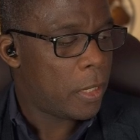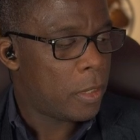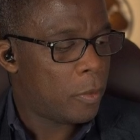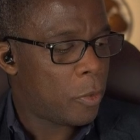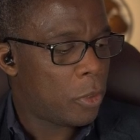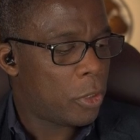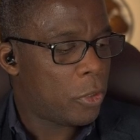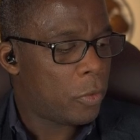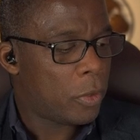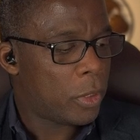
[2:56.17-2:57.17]
the
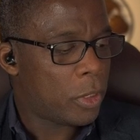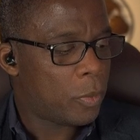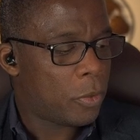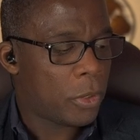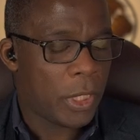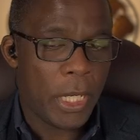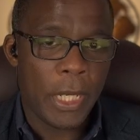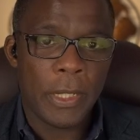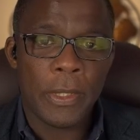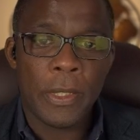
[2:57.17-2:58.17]
molecule that is put
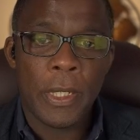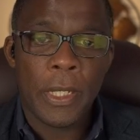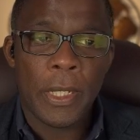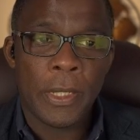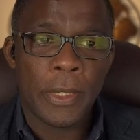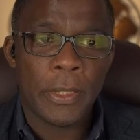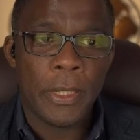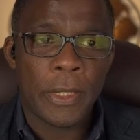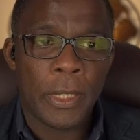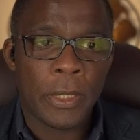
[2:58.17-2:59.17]
in is
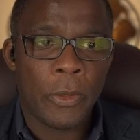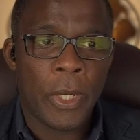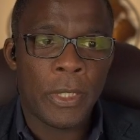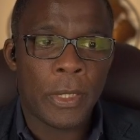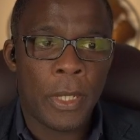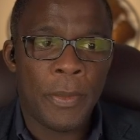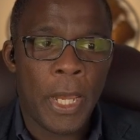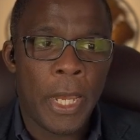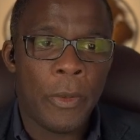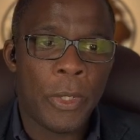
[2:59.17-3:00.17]
acetyl coenzyme
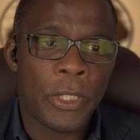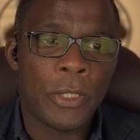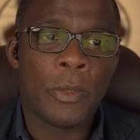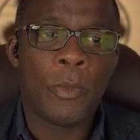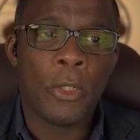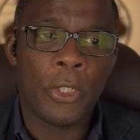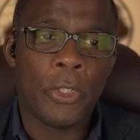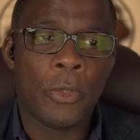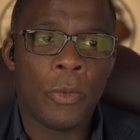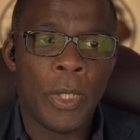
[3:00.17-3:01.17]
A, which is a molecule we